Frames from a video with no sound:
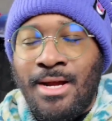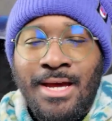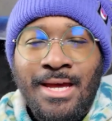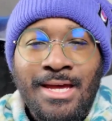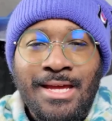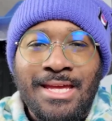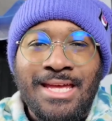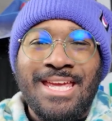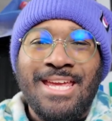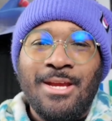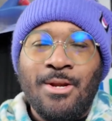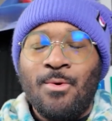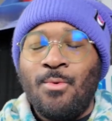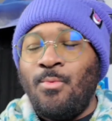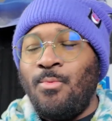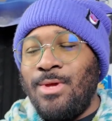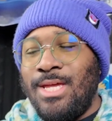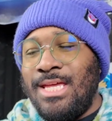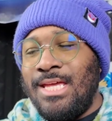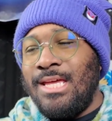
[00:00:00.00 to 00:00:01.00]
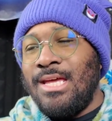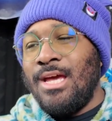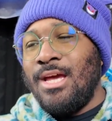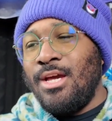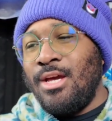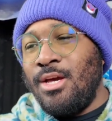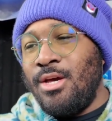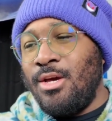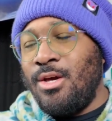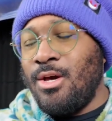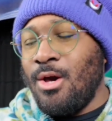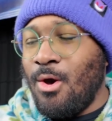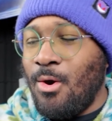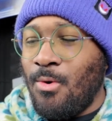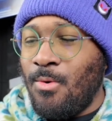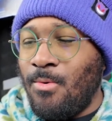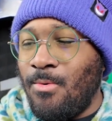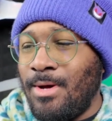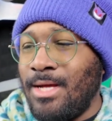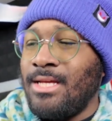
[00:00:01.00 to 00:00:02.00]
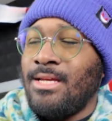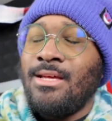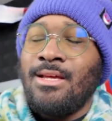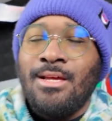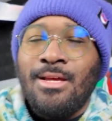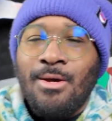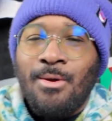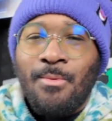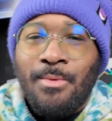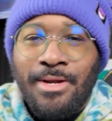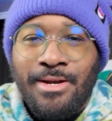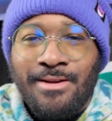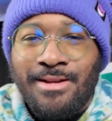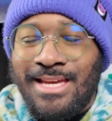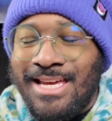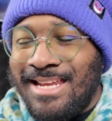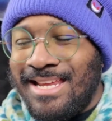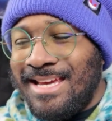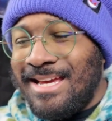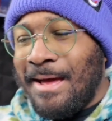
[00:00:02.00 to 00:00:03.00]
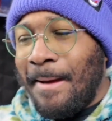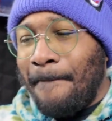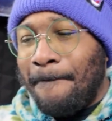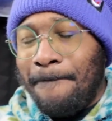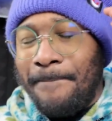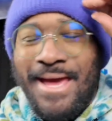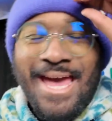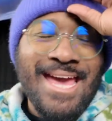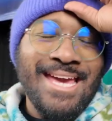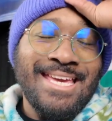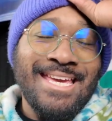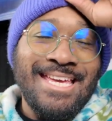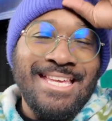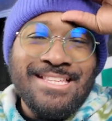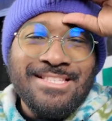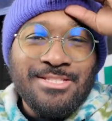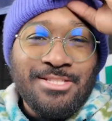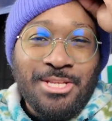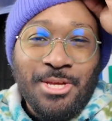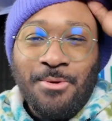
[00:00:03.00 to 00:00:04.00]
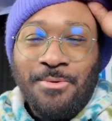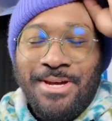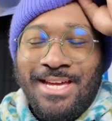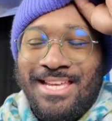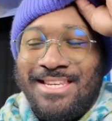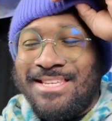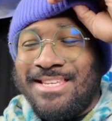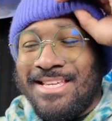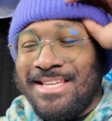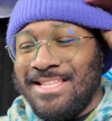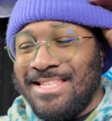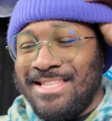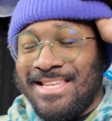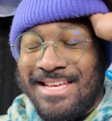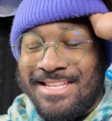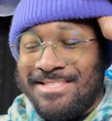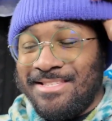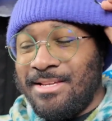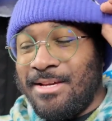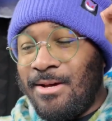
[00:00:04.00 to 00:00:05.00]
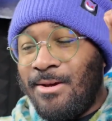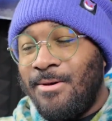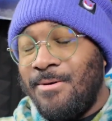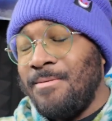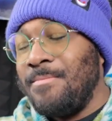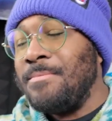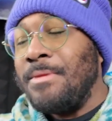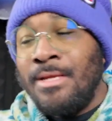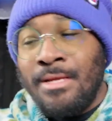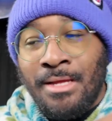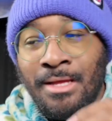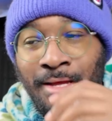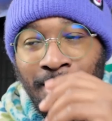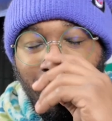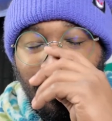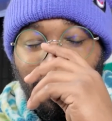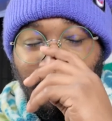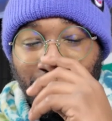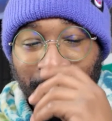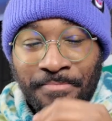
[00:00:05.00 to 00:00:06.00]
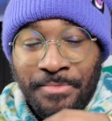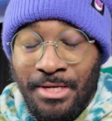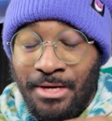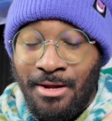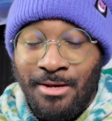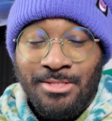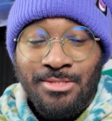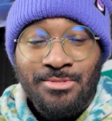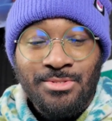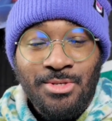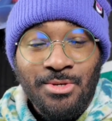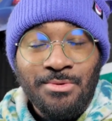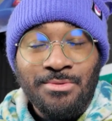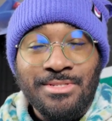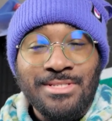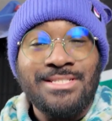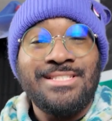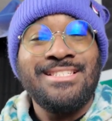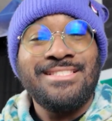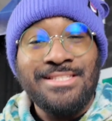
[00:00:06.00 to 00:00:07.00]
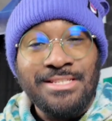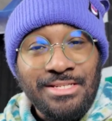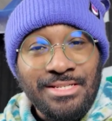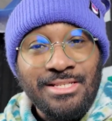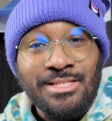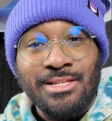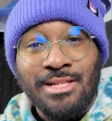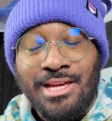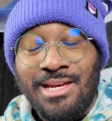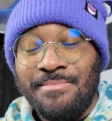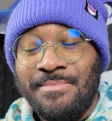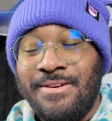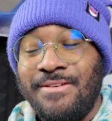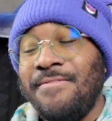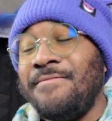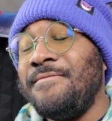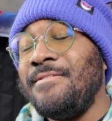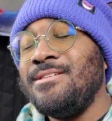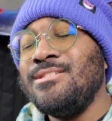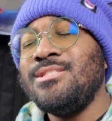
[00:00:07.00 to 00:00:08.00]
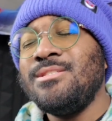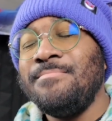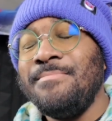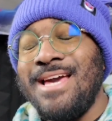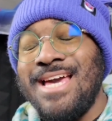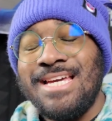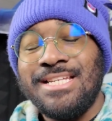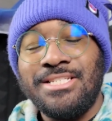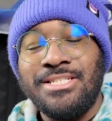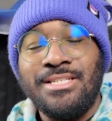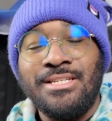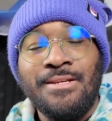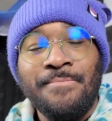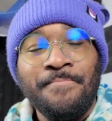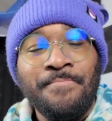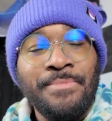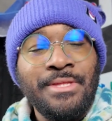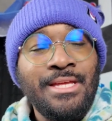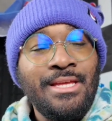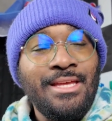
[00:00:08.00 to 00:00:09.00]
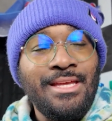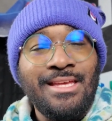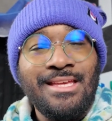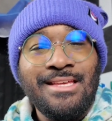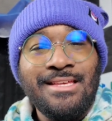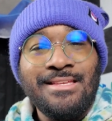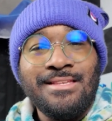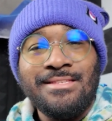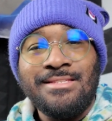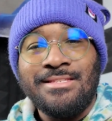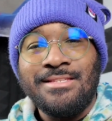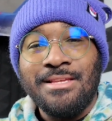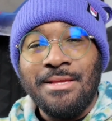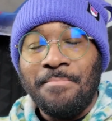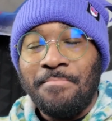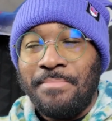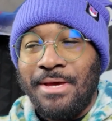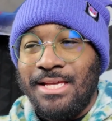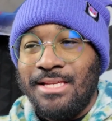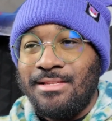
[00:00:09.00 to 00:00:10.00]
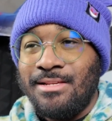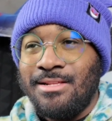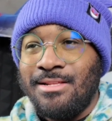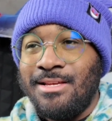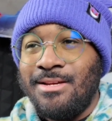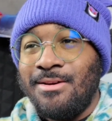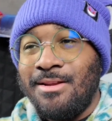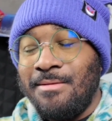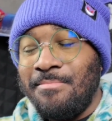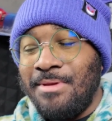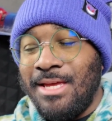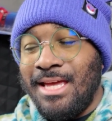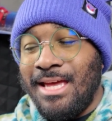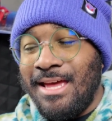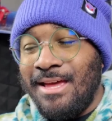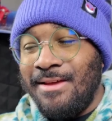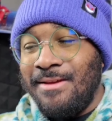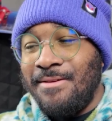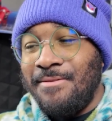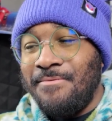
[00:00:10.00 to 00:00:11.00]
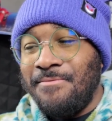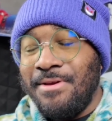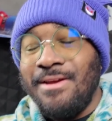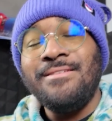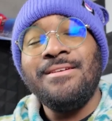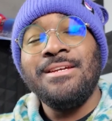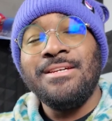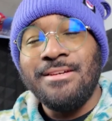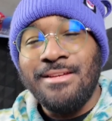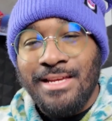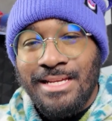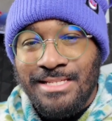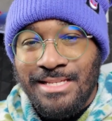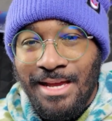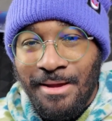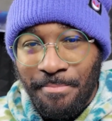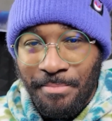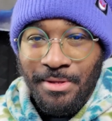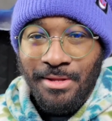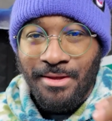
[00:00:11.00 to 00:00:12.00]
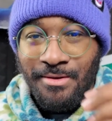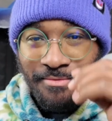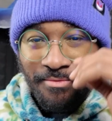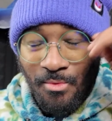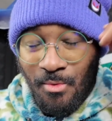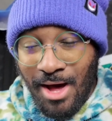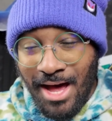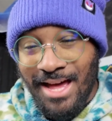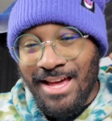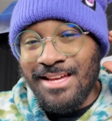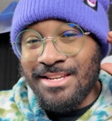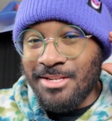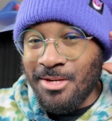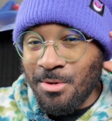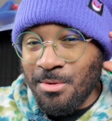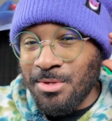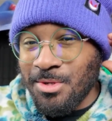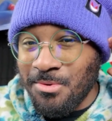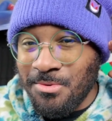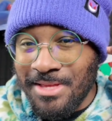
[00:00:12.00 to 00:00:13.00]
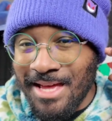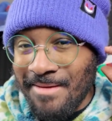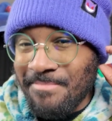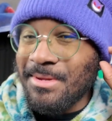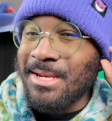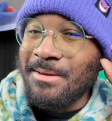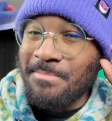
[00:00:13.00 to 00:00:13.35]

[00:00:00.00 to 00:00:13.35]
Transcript: right, here we go. We are getting back into it. Let's go. And also, too, just a disclaimer, first match is basically going to be a very good example of why I don't do that